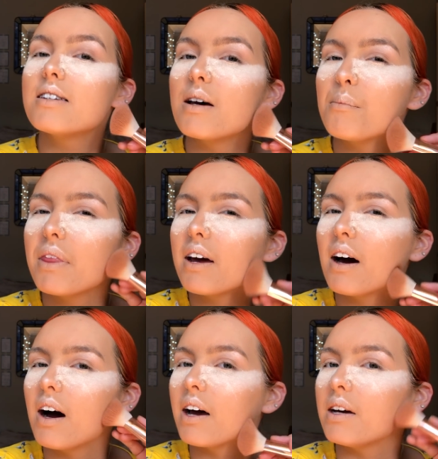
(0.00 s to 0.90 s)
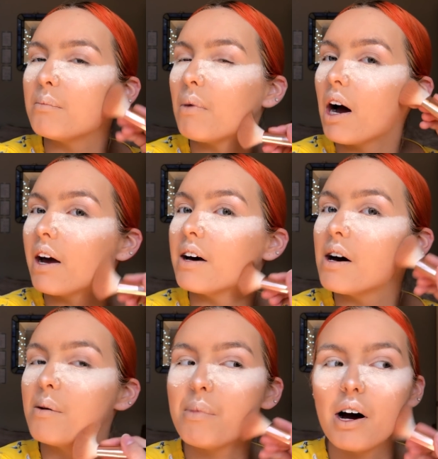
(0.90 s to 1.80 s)
Something I admire
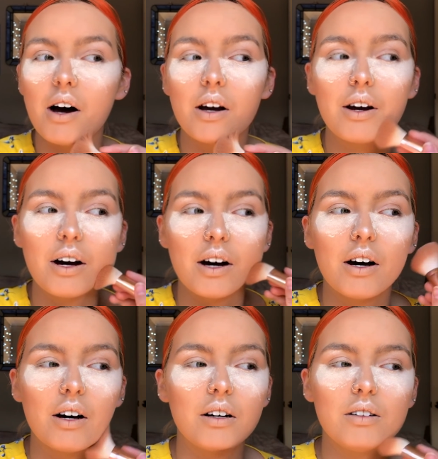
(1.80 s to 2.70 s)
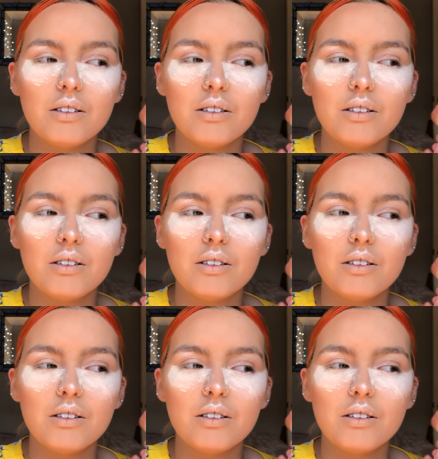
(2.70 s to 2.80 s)
about uh,